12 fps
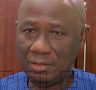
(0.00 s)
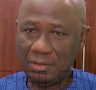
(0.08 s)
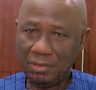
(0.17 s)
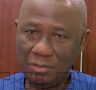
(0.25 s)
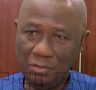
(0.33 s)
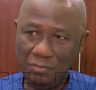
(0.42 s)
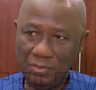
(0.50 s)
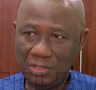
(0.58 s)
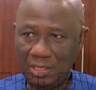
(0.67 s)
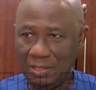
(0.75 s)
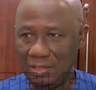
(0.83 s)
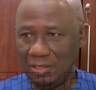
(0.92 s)
the COVID
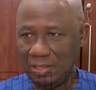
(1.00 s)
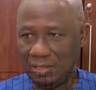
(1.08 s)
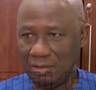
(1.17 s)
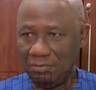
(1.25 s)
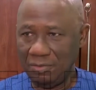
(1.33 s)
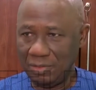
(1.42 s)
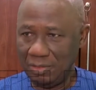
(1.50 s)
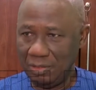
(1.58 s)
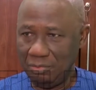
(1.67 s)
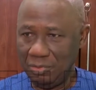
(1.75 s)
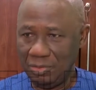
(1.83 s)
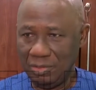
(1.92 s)
challenge has
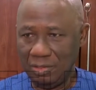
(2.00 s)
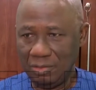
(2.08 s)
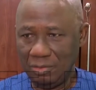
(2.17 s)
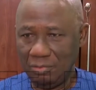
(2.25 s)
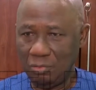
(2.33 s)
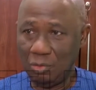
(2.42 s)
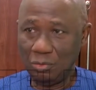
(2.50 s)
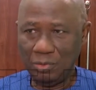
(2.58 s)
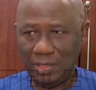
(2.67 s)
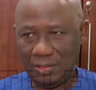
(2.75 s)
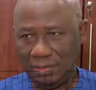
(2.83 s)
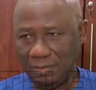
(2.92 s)
affected business
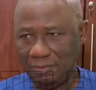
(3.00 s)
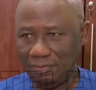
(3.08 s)
worldwide.